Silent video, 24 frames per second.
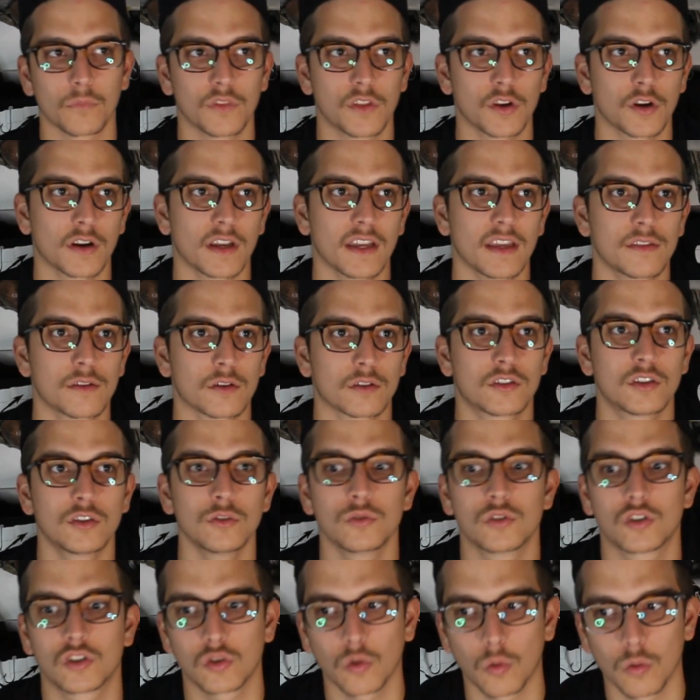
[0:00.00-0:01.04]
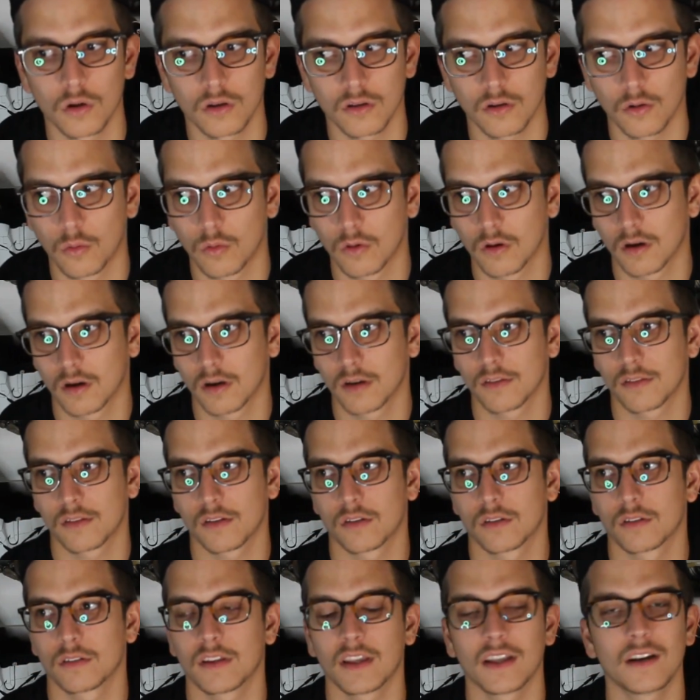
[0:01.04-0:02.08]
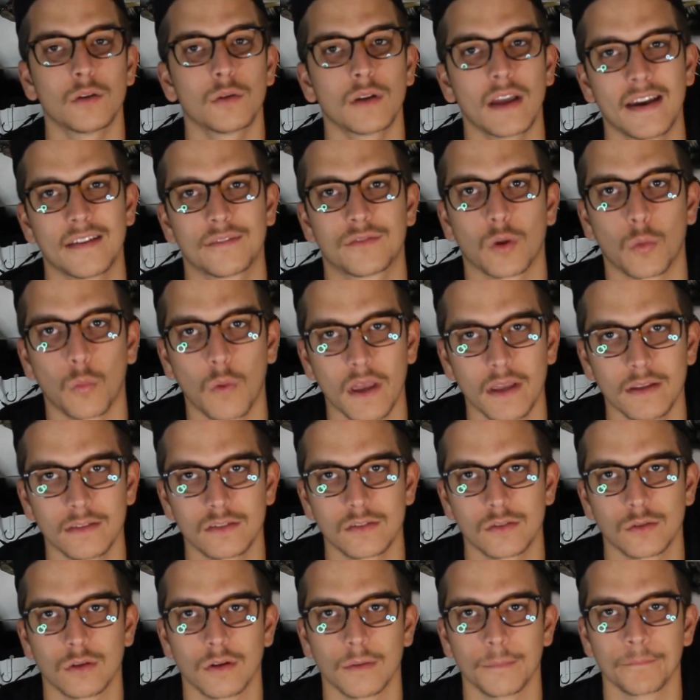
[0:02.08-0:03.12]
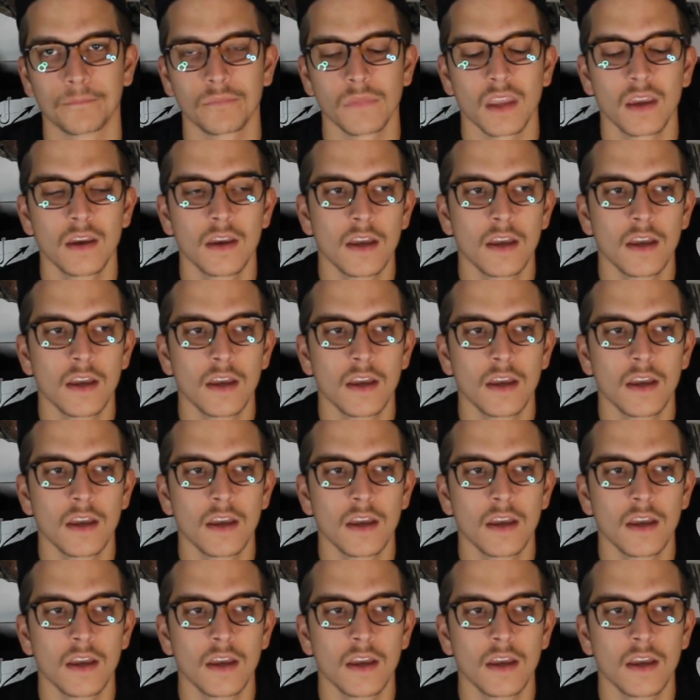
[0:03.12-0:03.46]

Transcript: They're either too short or they don't have the weight to them.